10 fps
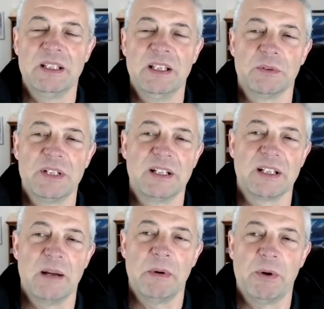you know, tend to
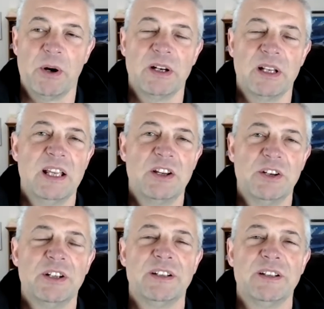come apart and they
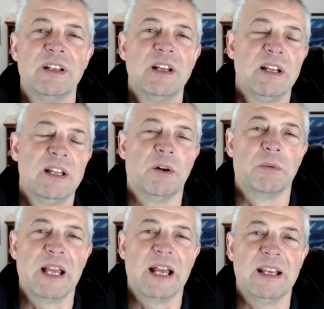could, you know,
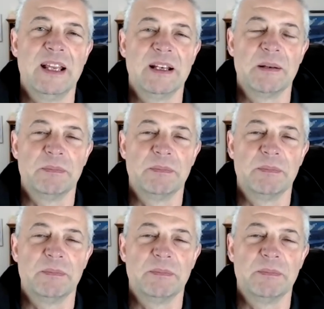get in and